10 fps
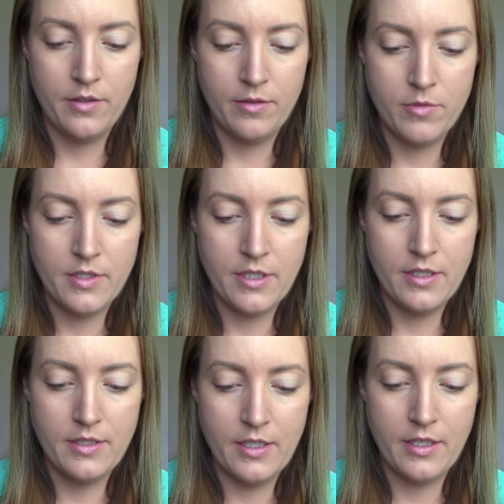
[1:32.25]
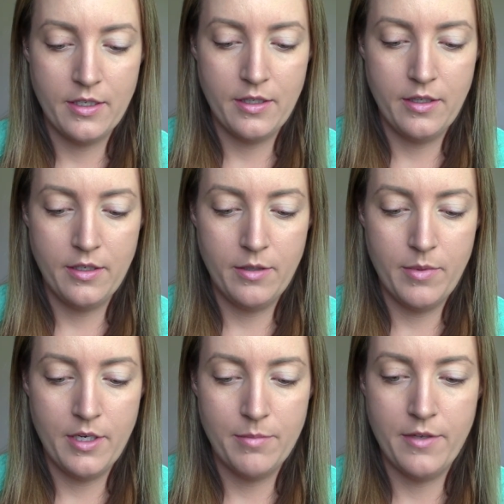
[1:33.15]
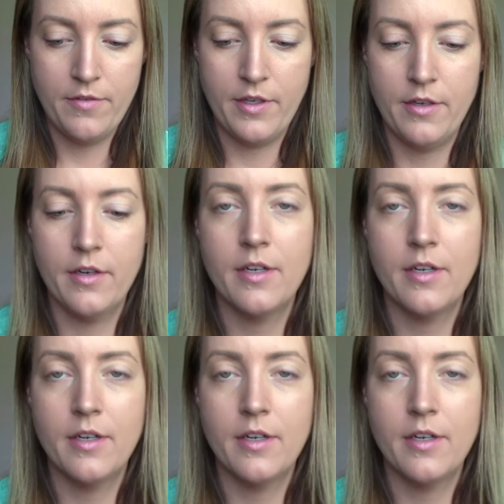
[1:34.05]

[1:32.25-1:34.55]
So I'm just gonna take a little bit on my finger